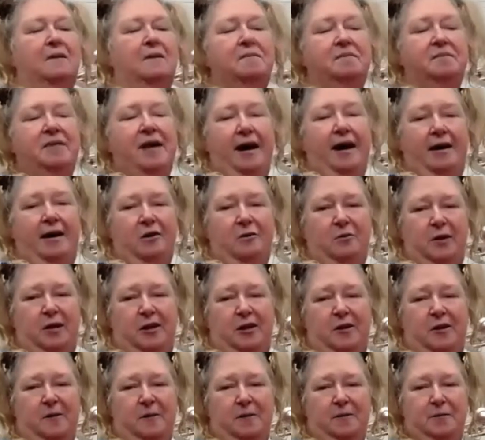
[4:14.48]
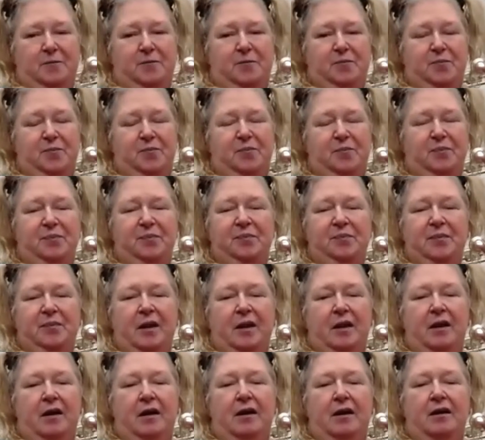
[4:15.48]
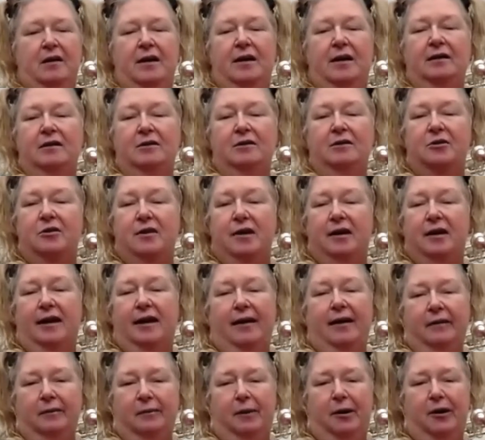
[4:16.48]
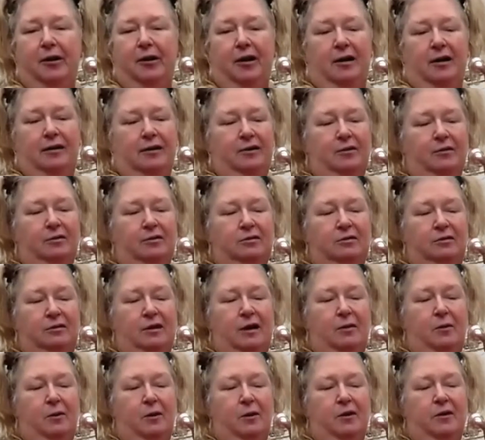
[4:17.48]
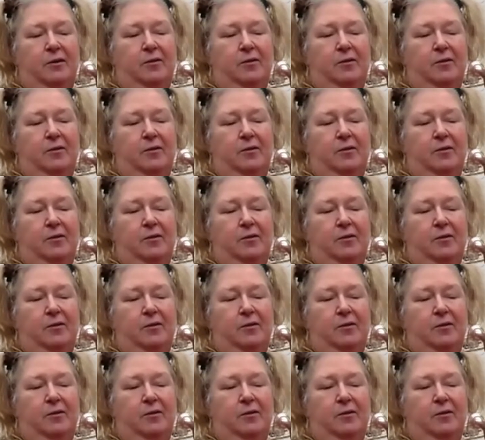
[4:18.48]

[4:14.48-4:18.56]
How did we do? Let's do the last part a little slower.